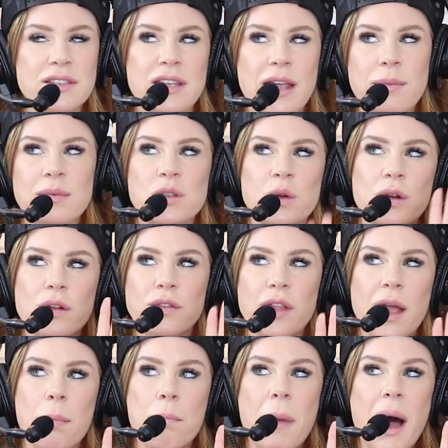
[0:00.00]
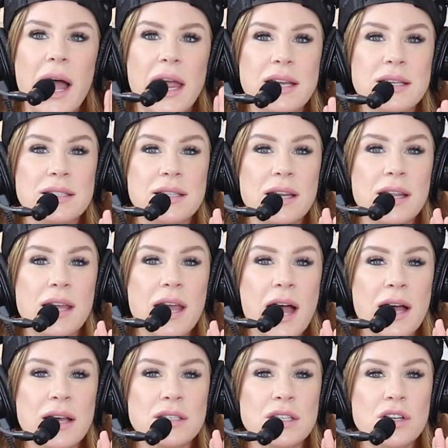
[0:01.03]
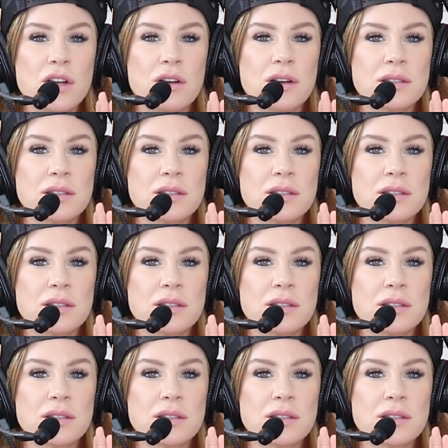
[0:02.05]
same sort of, like, mind that he has, you know?